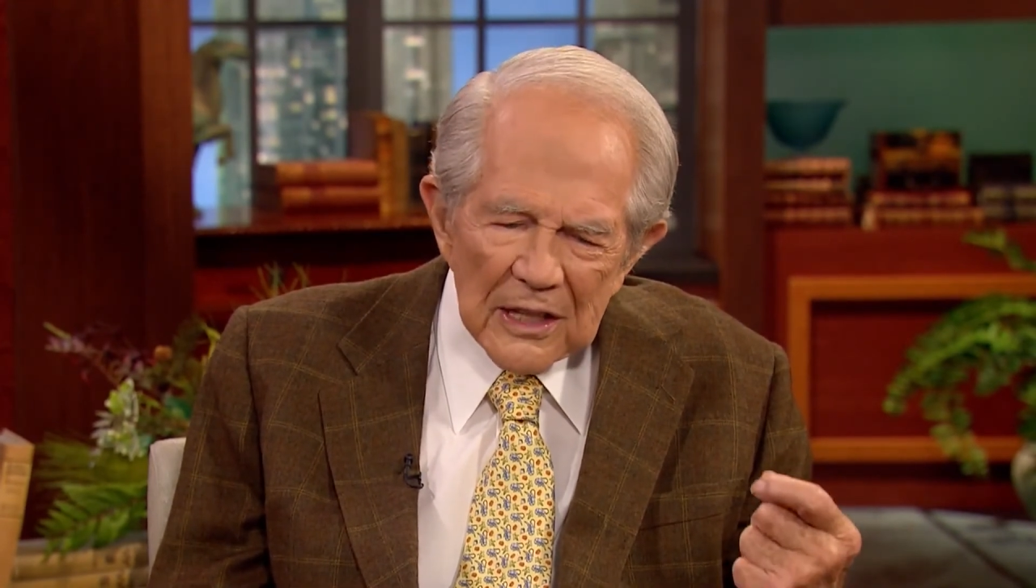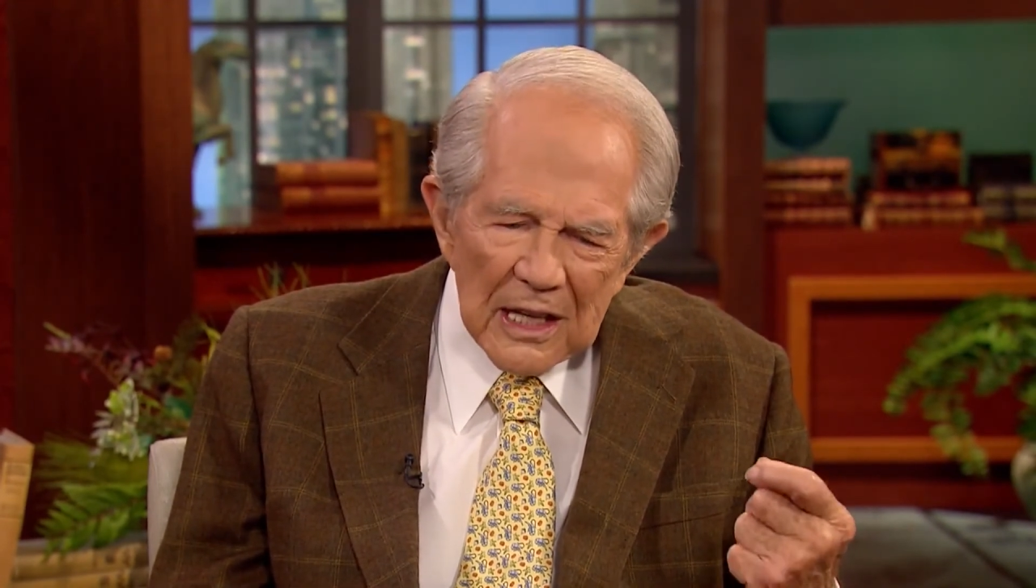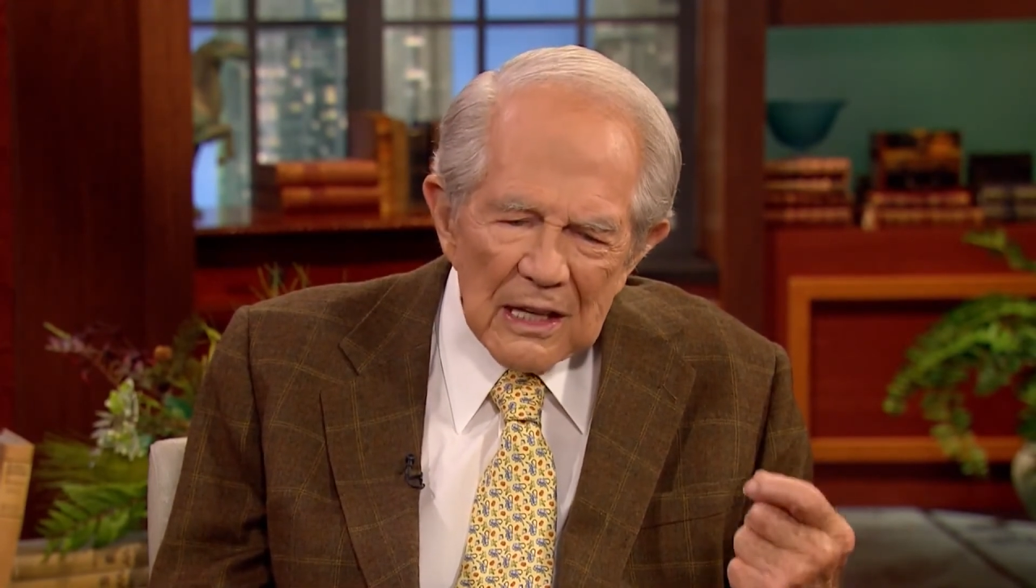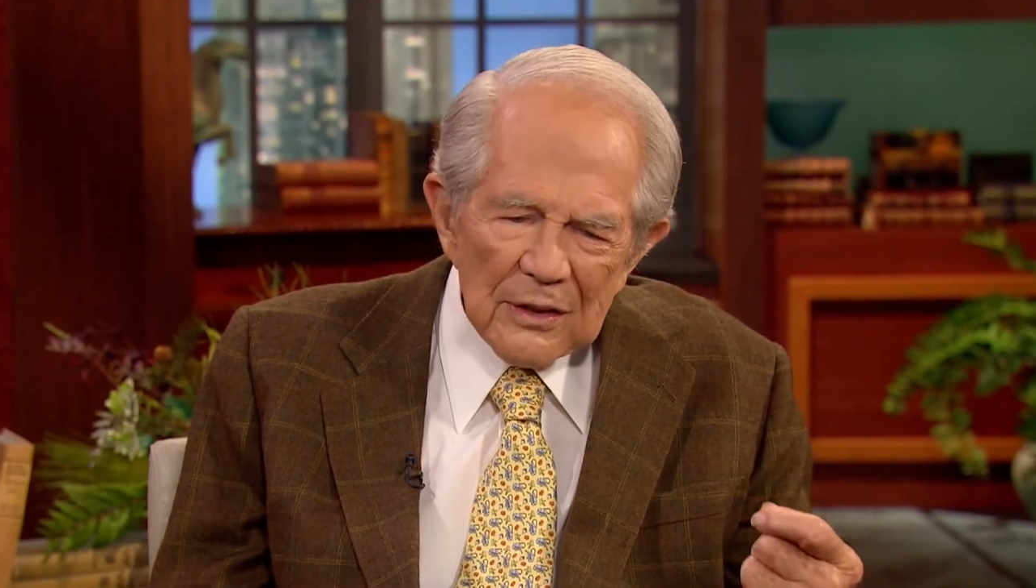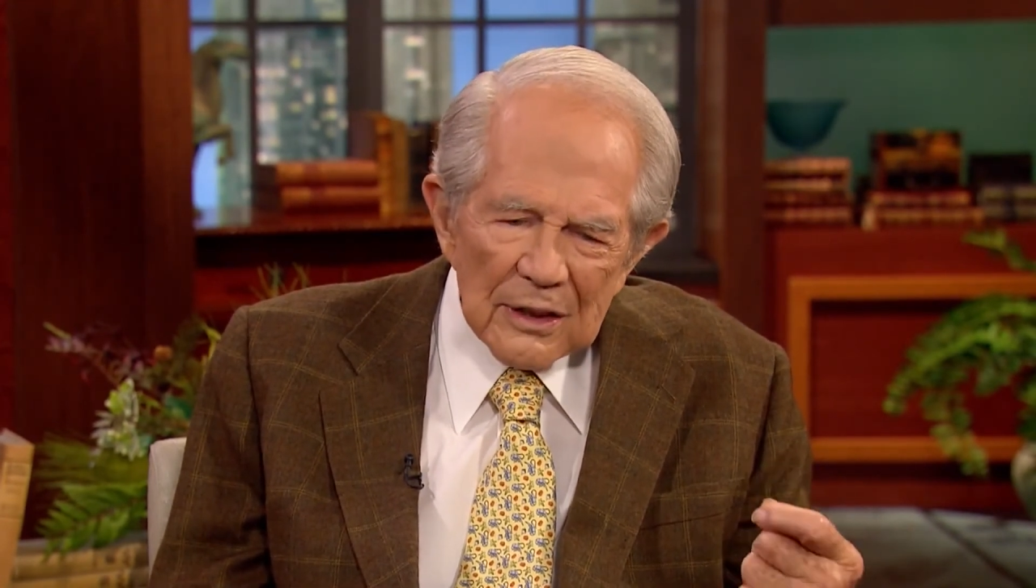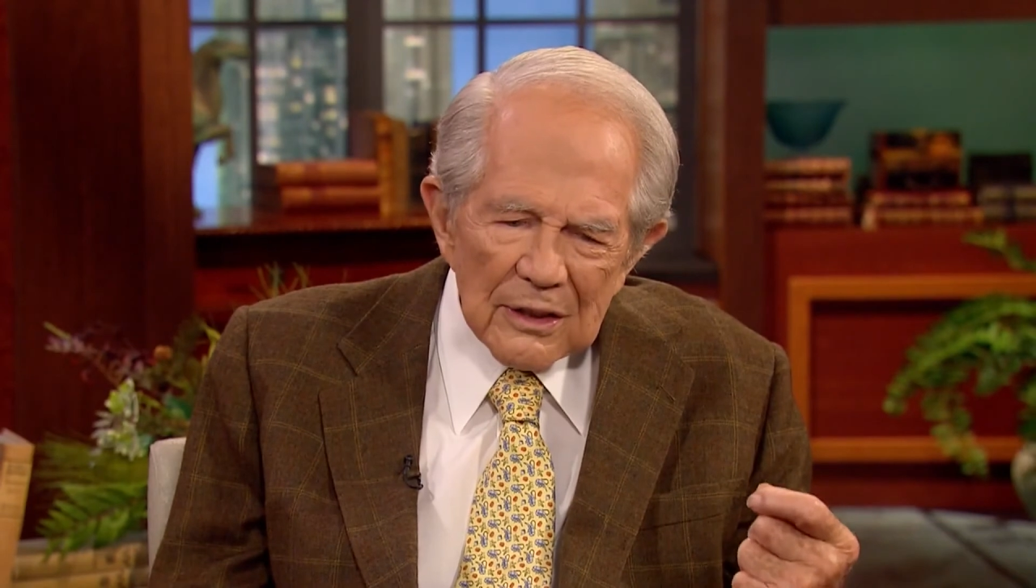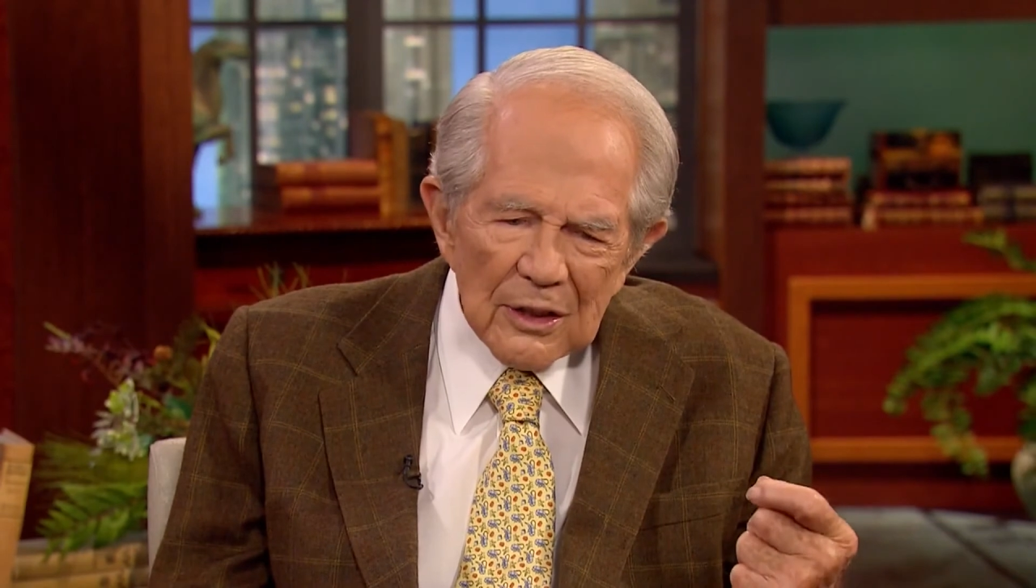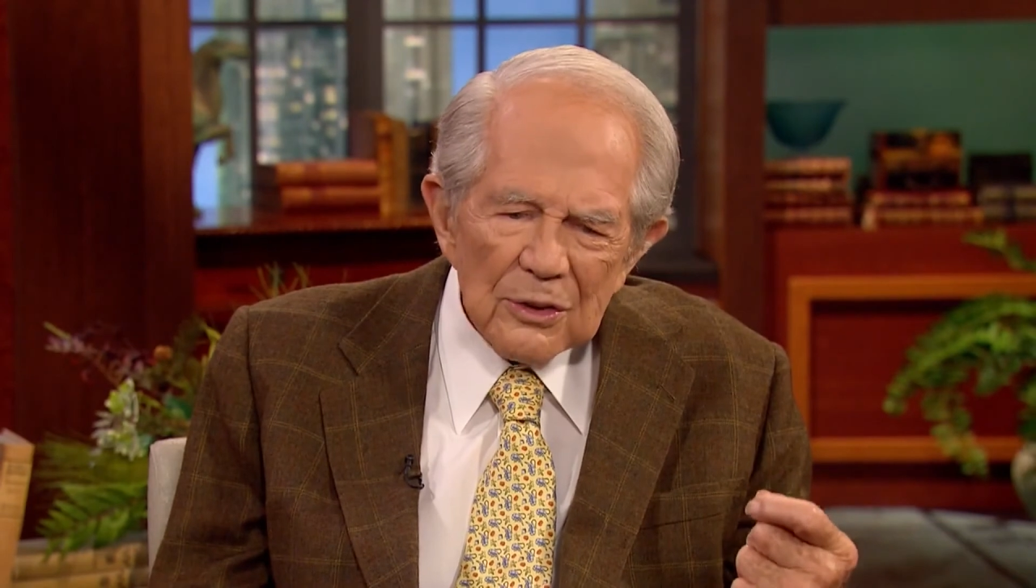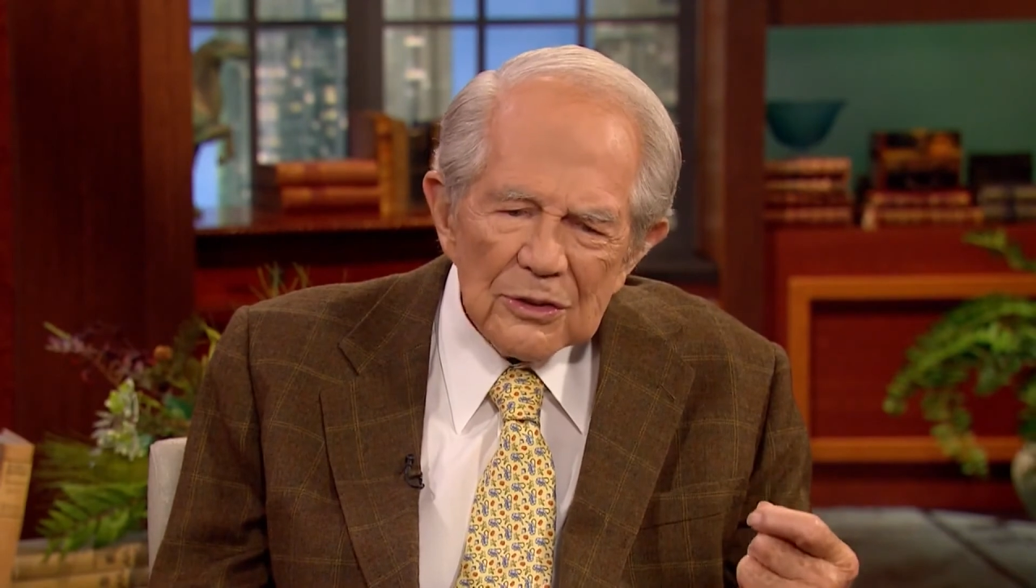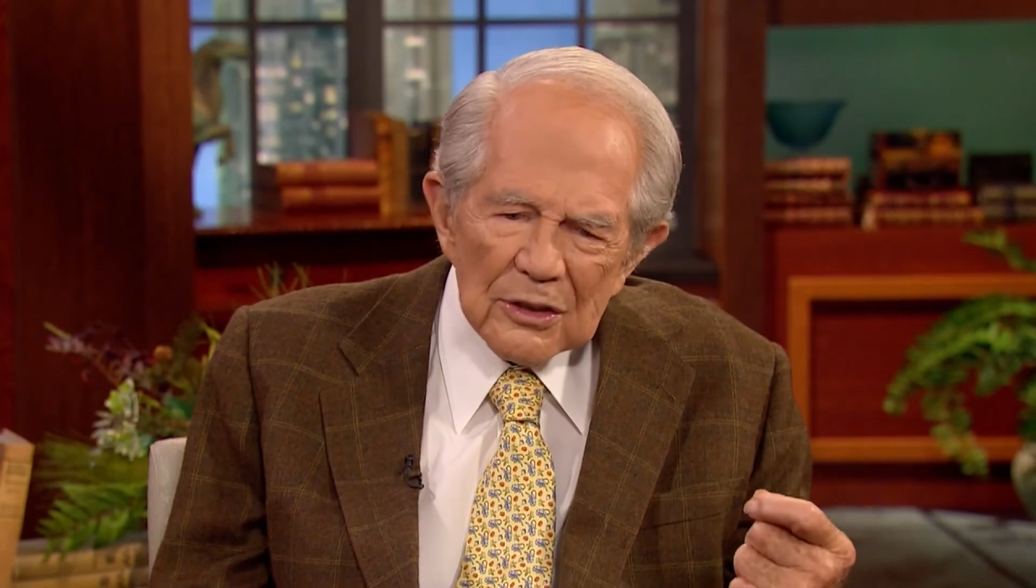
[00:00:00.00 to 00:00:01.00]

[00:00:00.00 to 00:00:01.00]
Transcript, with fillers: he that knows